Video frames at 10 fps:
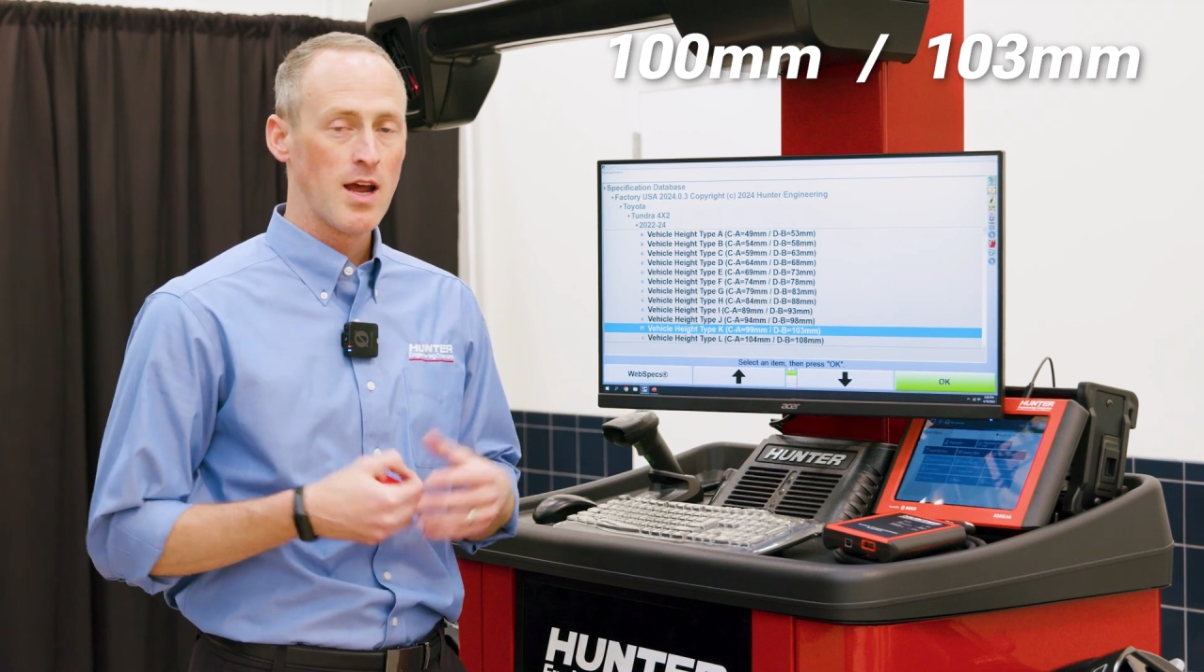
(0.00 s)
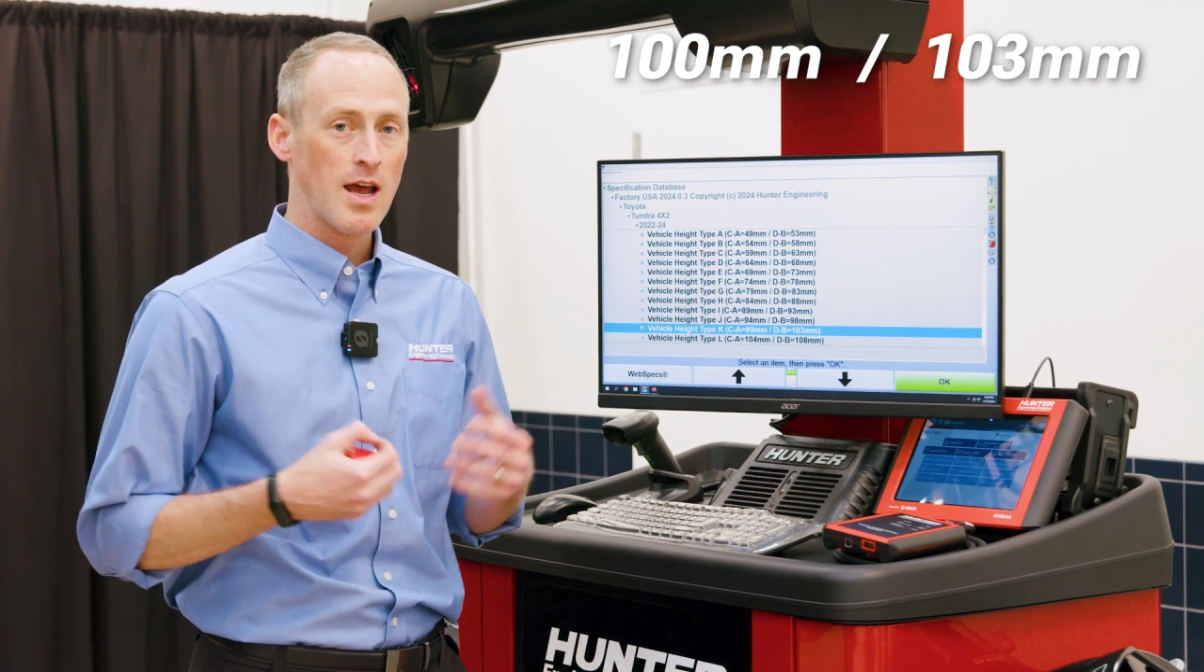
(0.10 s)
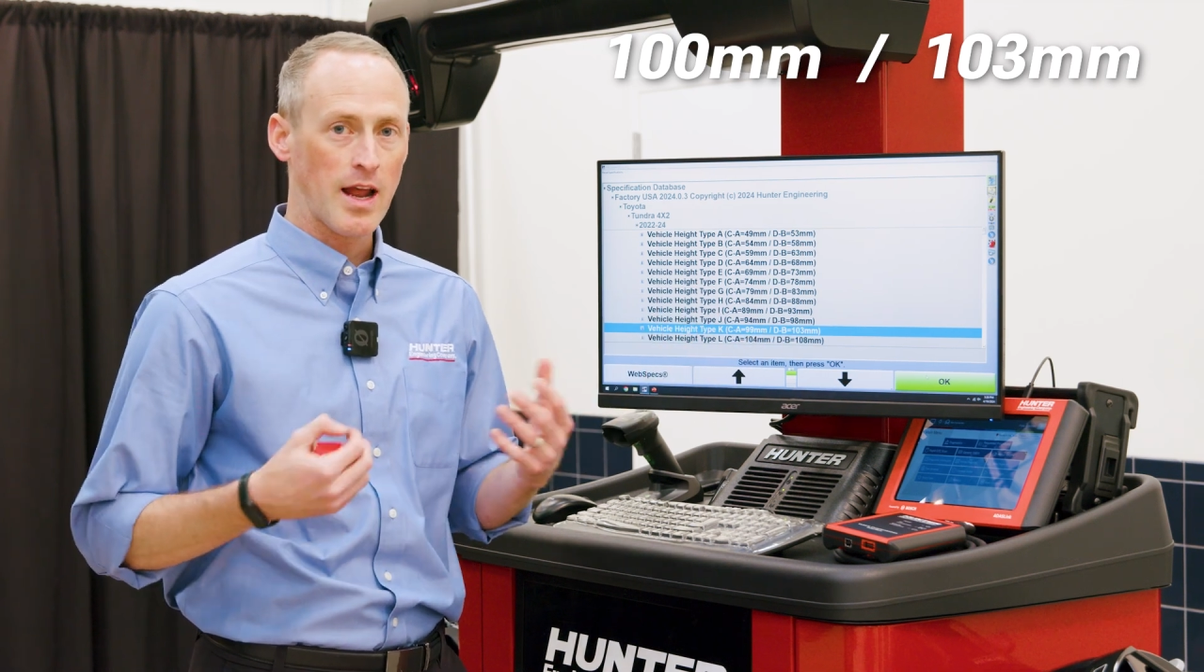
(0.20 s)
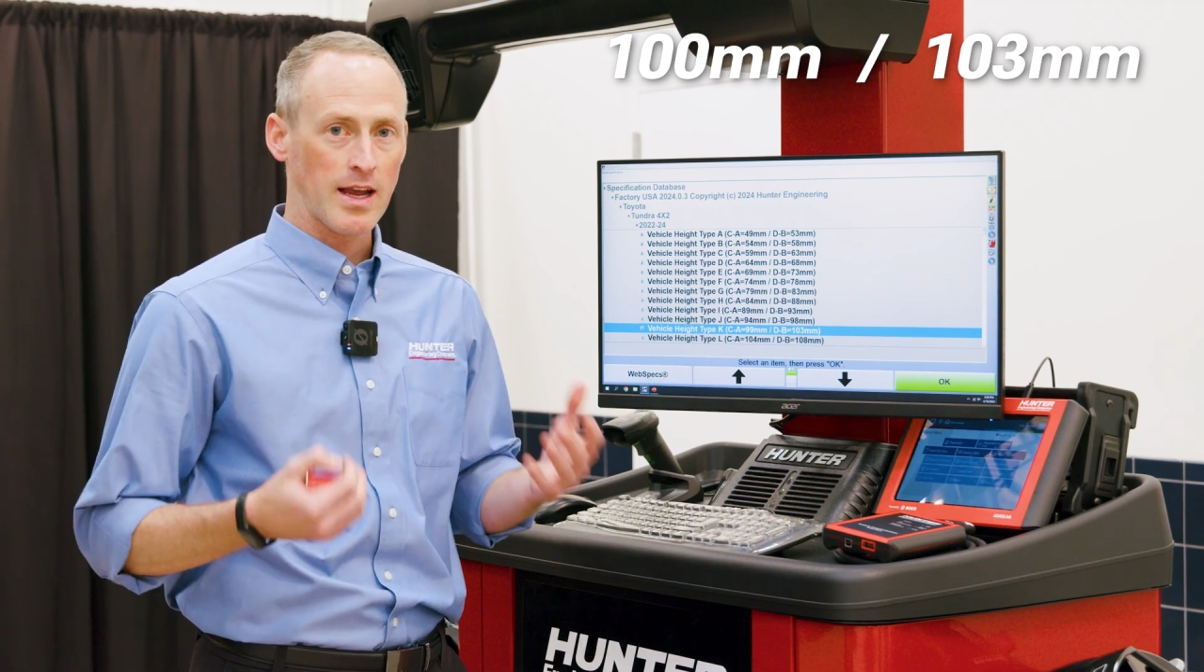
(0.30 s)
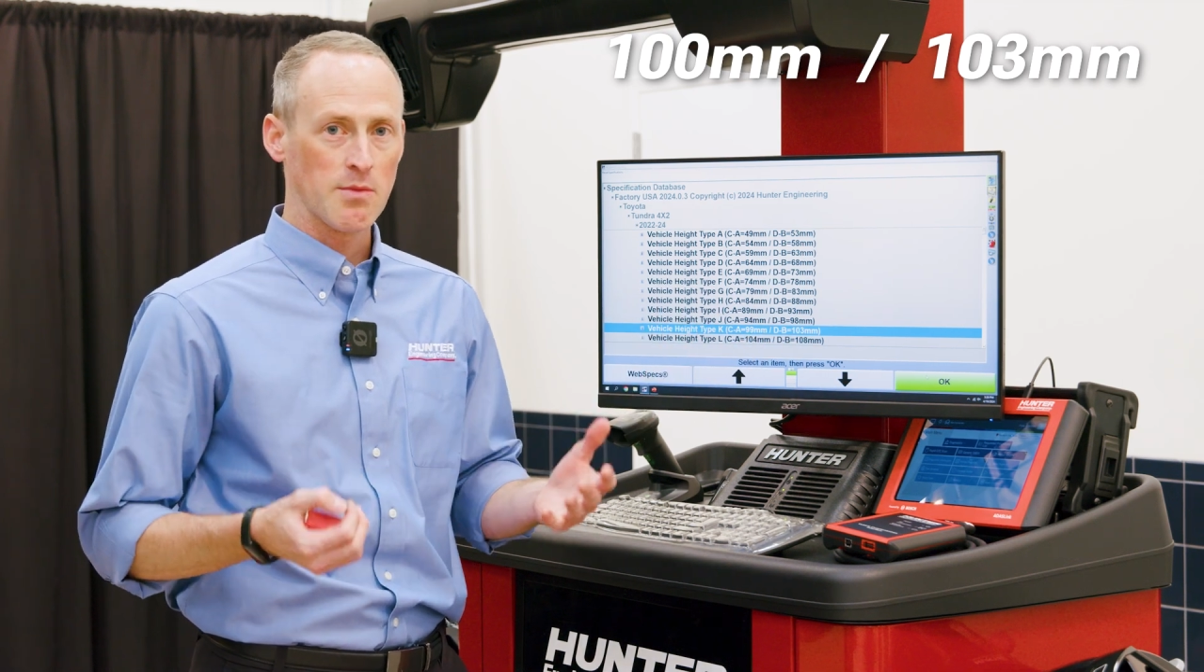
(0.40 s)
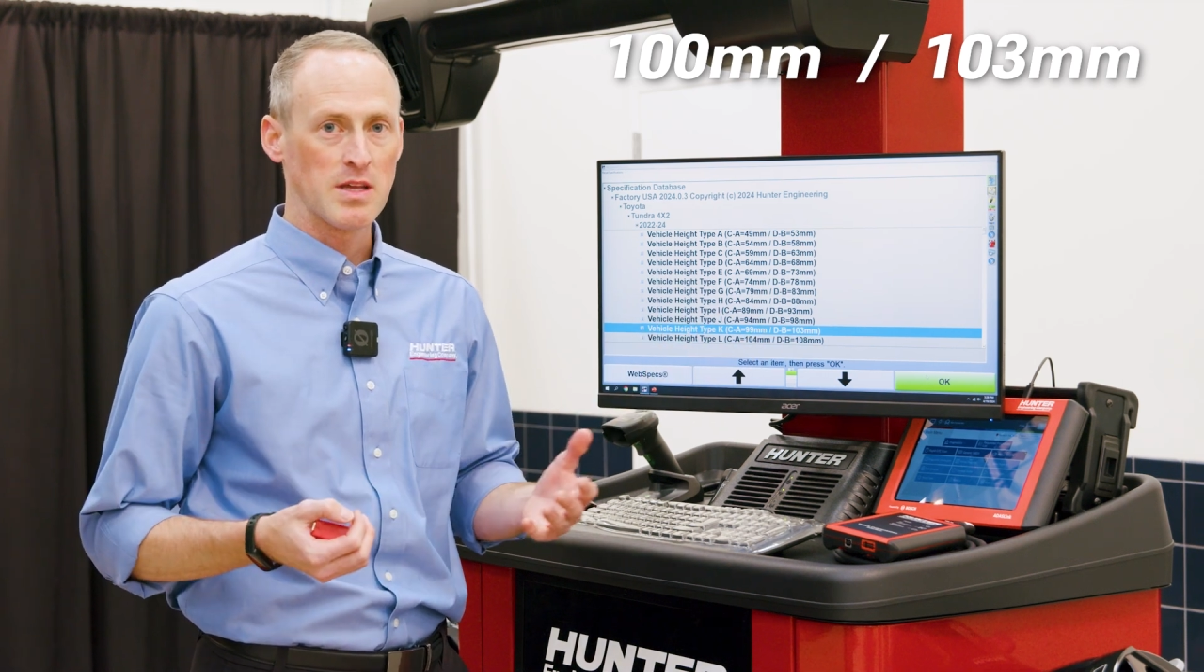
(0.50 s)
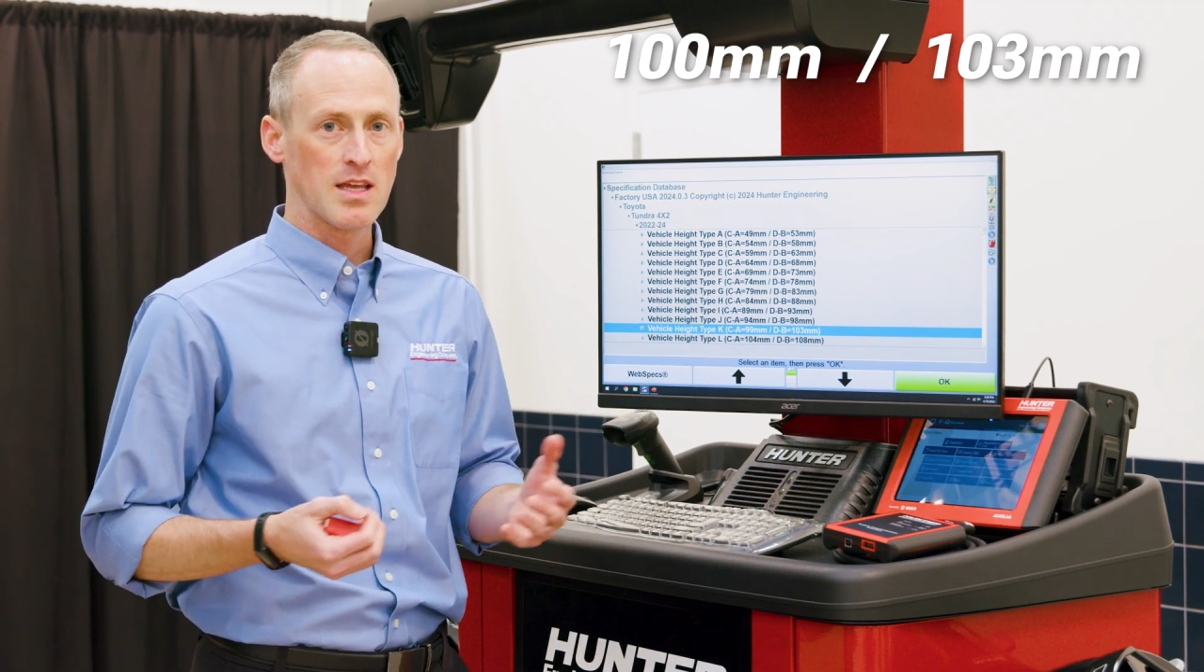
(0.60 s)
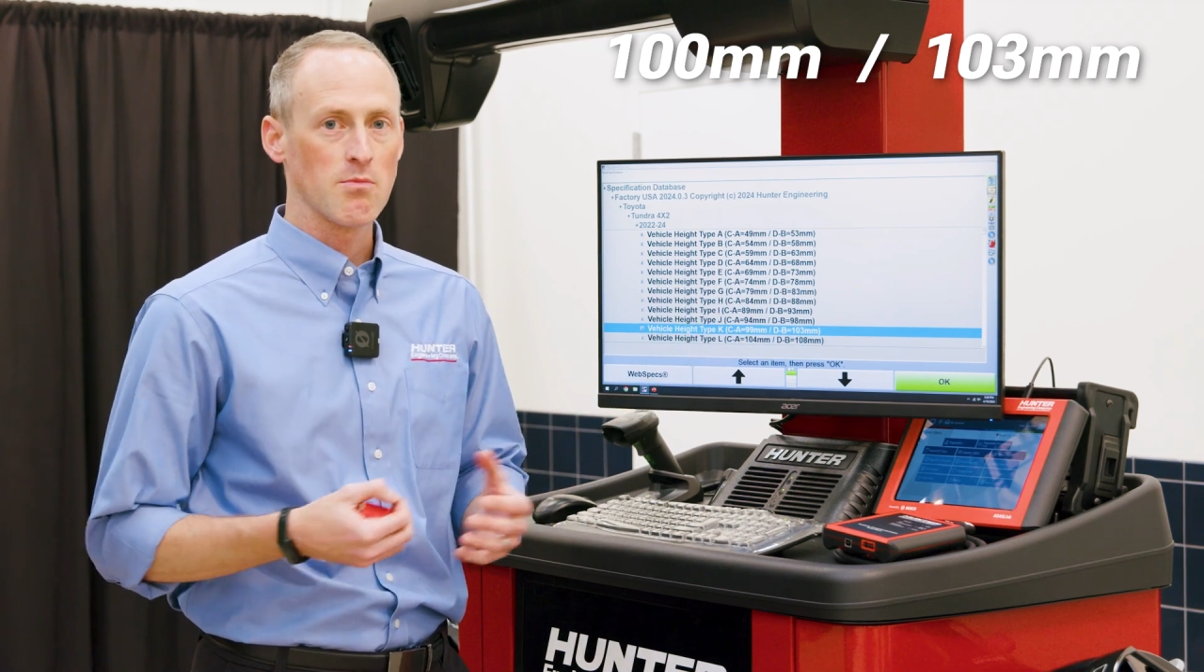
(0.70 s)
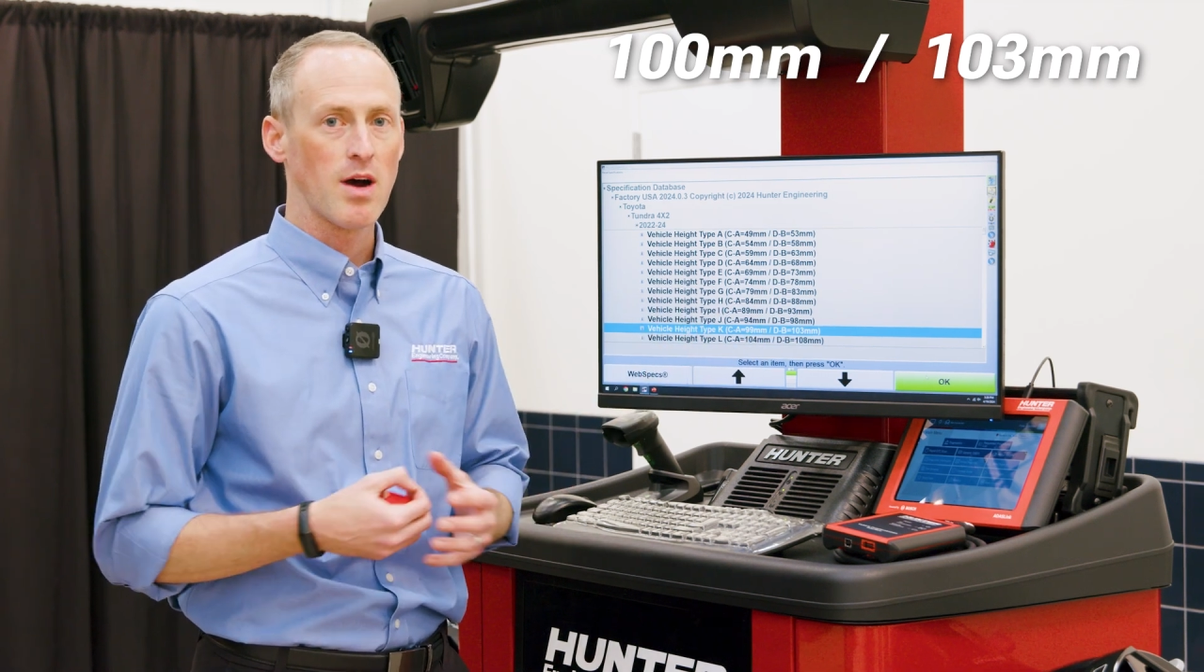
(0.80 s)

and I can begin